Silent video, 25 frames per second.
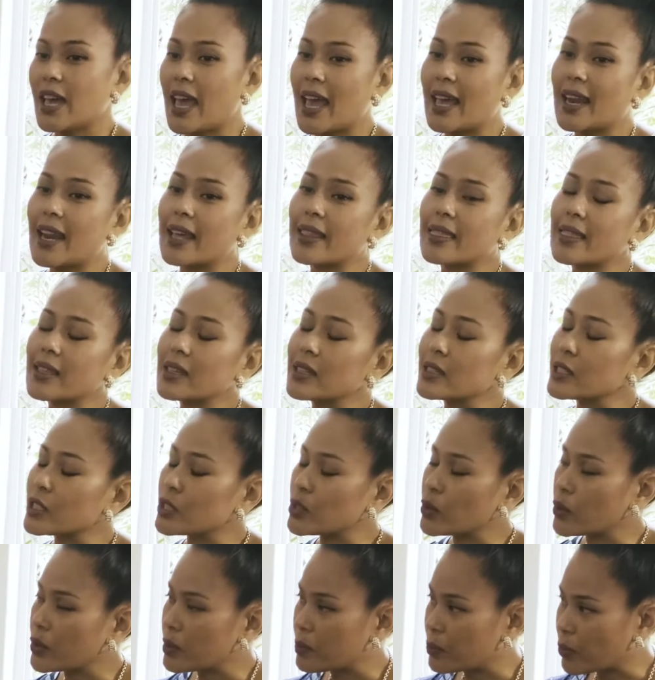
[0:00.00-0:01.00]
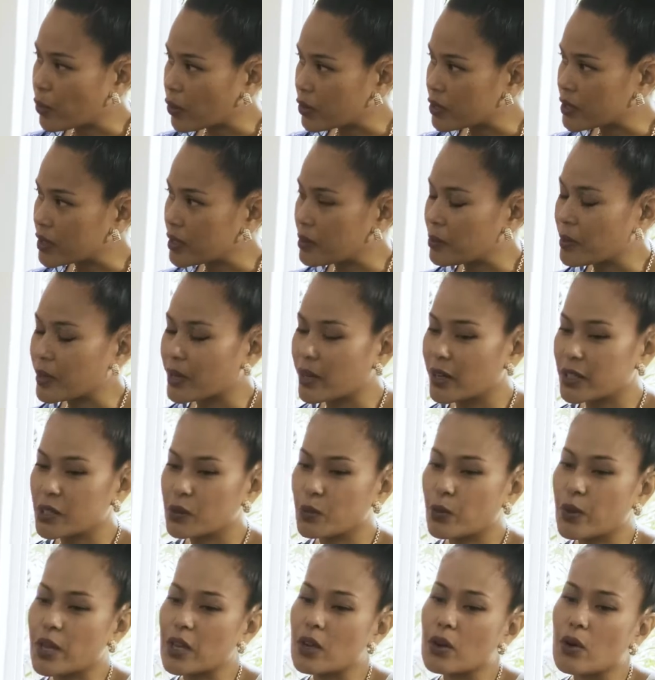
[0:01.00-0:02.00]
And I think it's so important
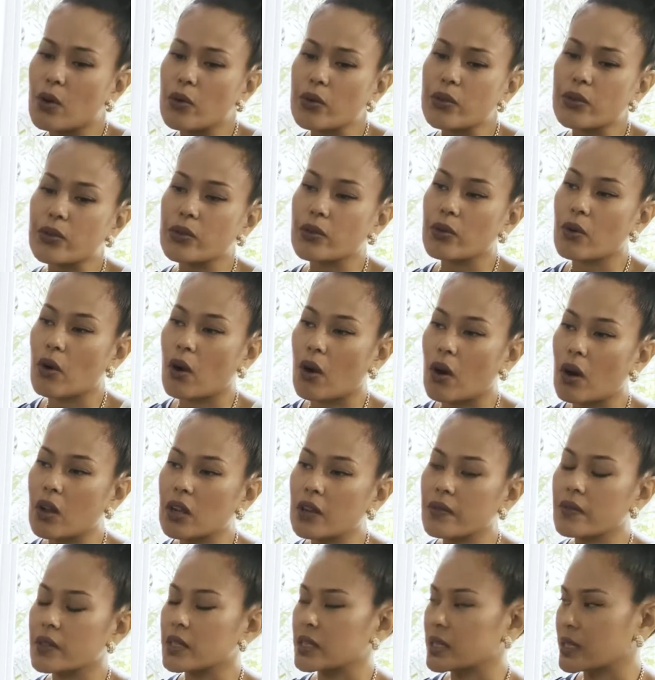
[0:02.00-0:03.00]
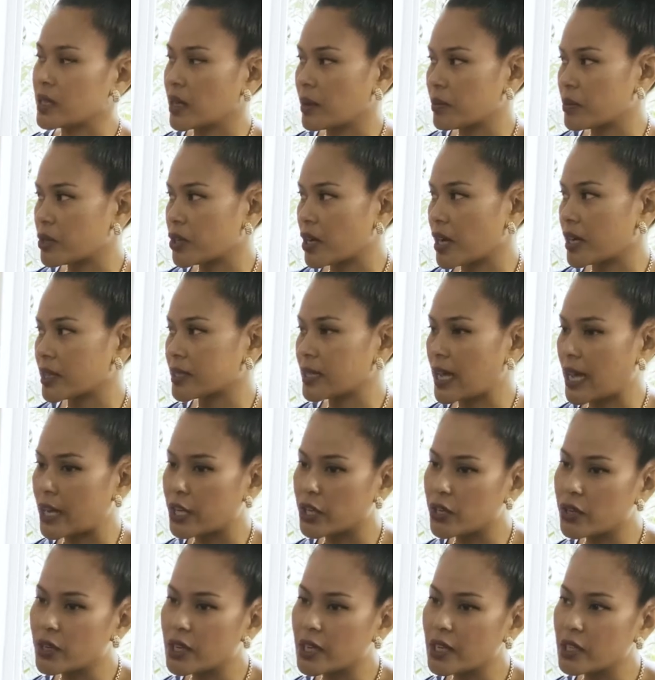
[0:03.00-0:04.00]
because we go through all of the subjects,
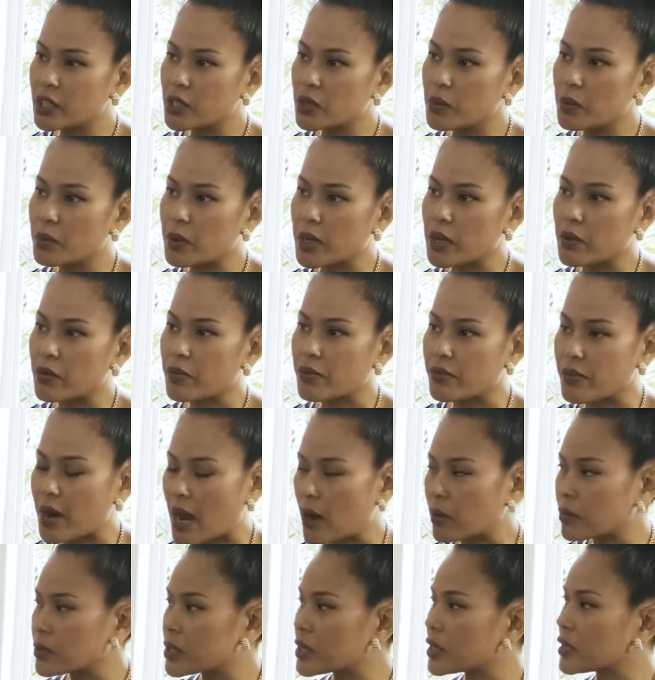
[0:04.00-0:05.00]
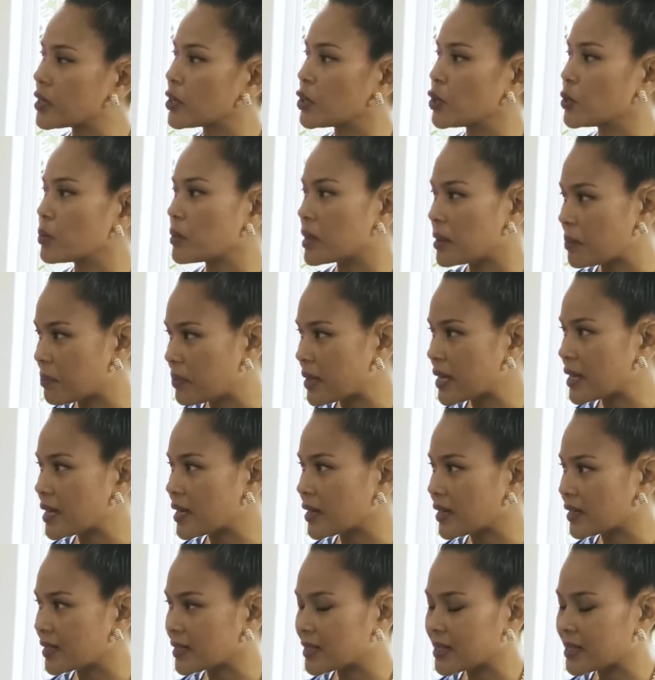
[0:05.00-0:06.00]
and you need to be rounded human beings.